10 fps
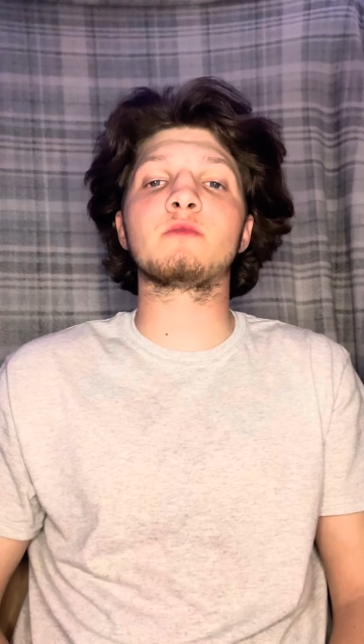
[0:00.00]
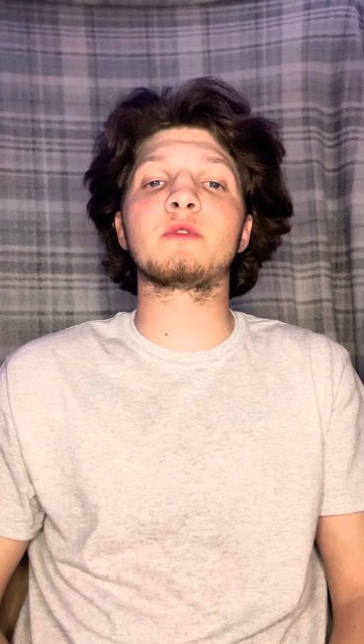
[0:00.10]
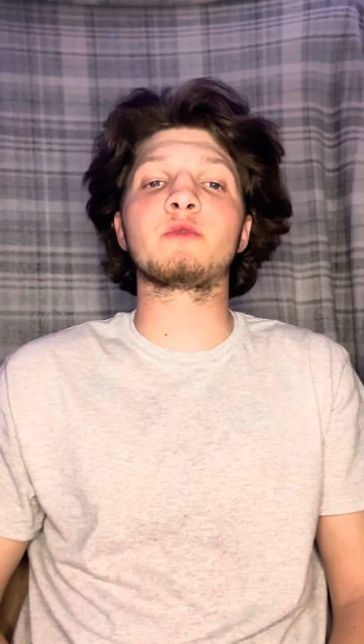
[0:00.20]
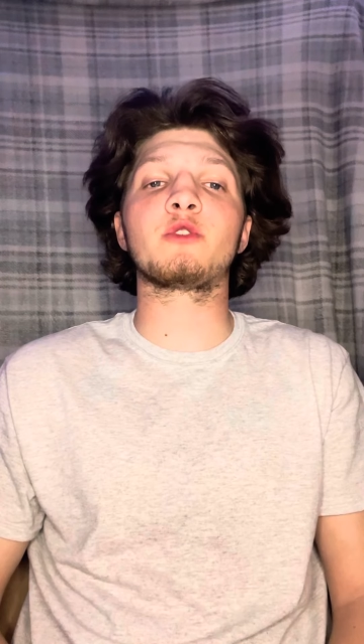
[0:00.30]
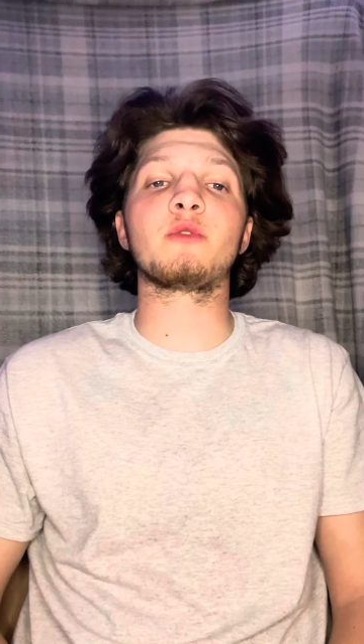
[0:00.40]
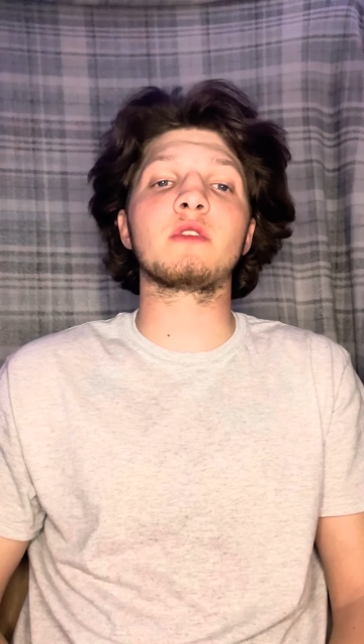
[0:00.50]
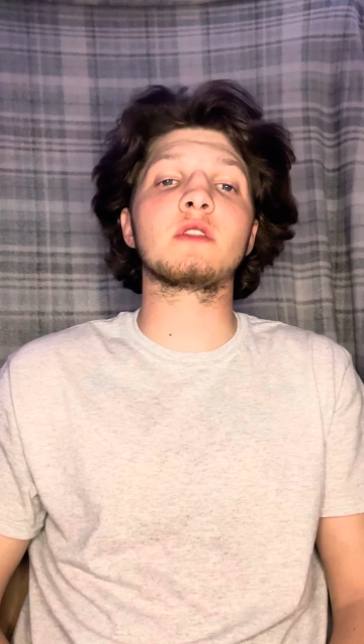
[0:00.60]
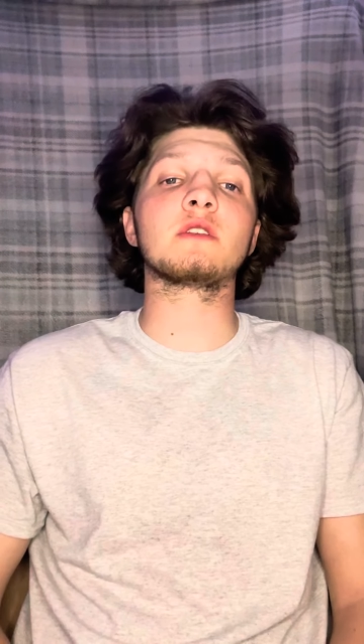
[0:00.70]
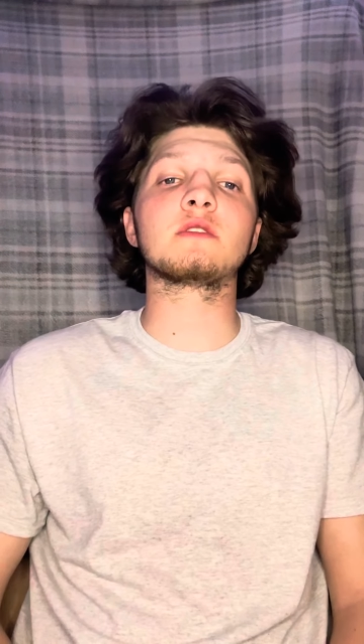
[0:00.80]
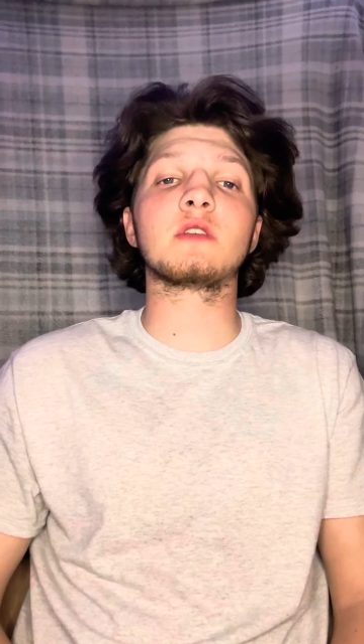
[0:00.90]
when we're doing
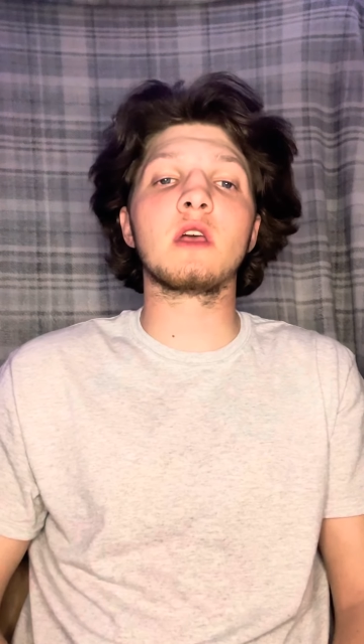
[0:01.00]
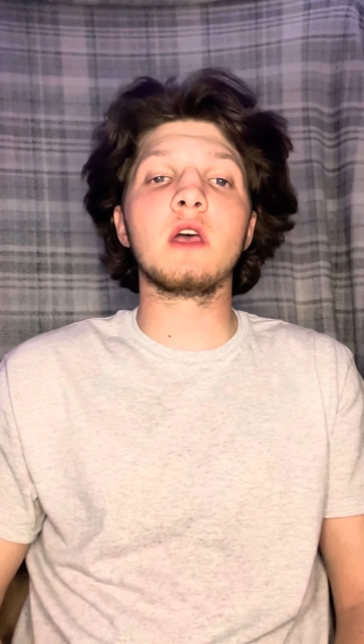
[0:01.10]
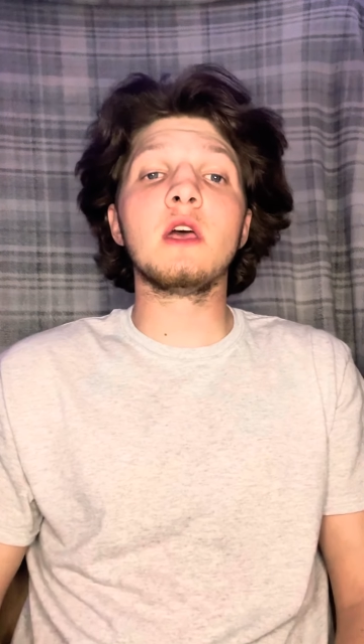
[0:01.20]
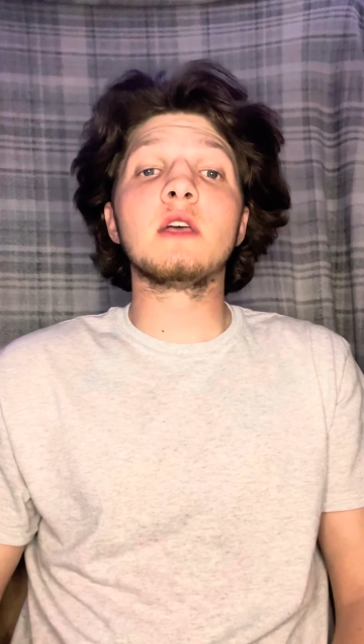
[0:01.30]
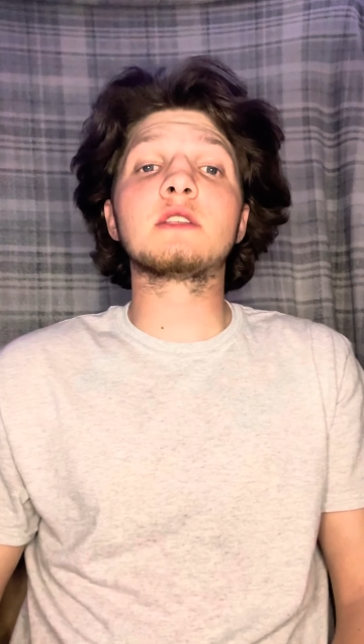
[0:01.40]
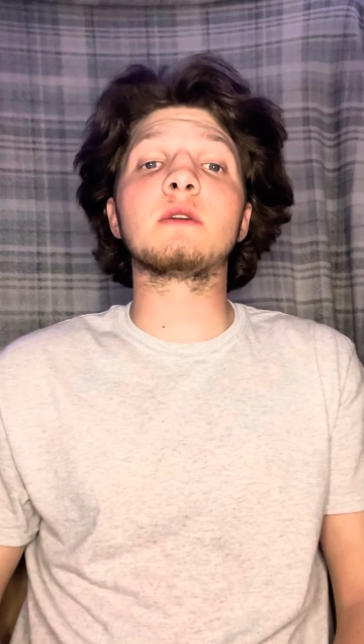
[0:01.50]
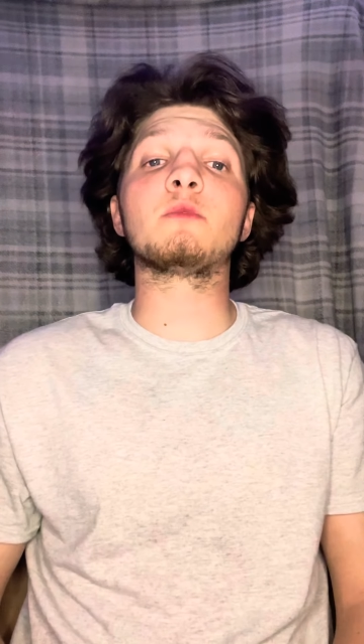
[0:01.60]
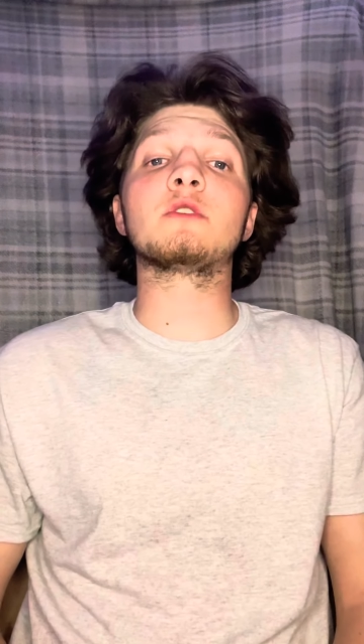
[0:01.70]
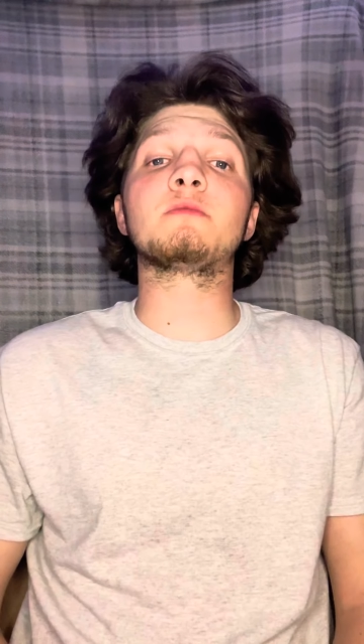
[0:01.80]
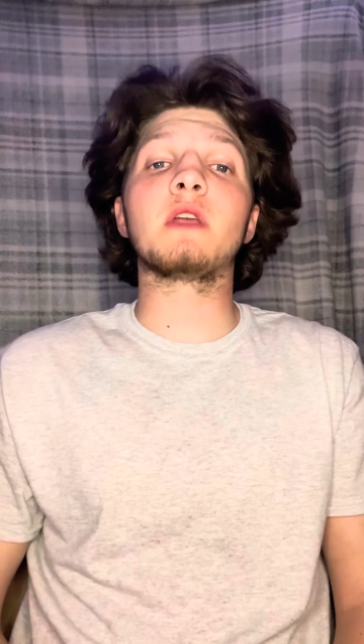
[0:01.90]
this:
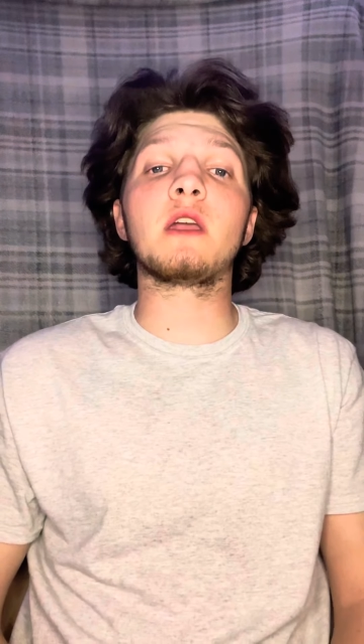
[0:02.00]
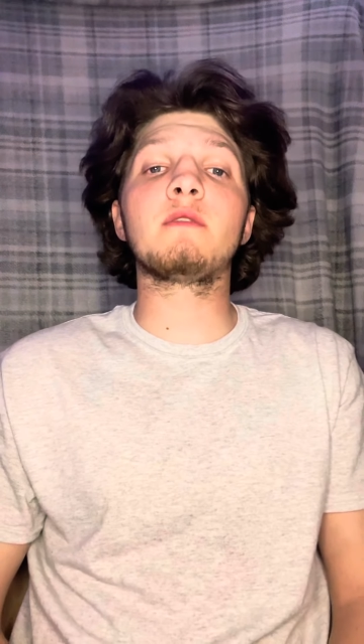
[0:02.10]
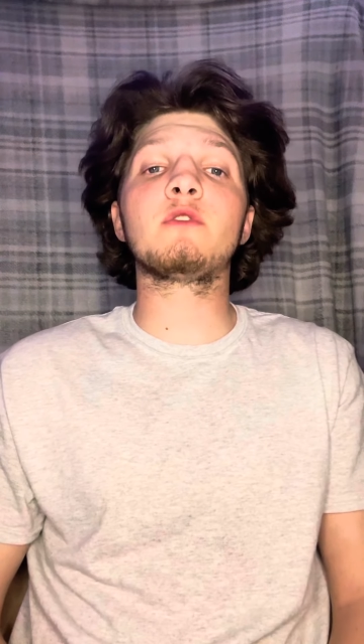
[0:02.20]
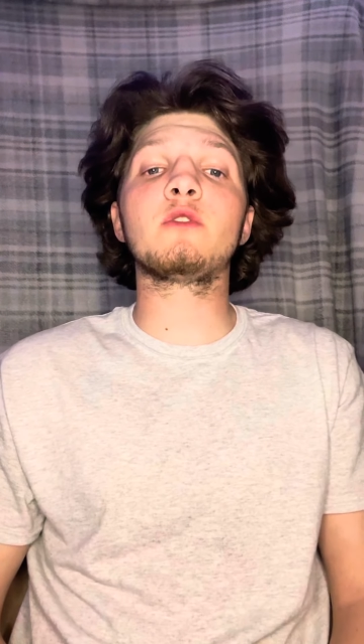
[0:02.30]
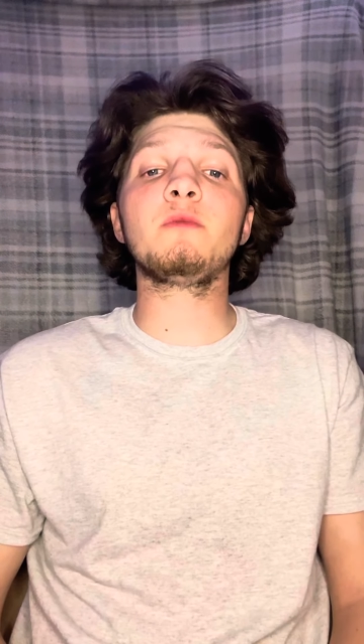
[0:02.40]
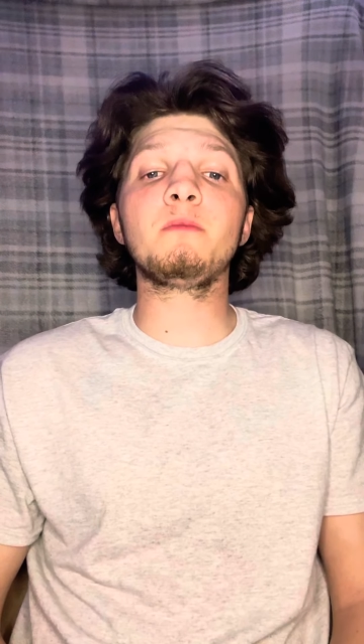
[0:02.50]
someone's behavior,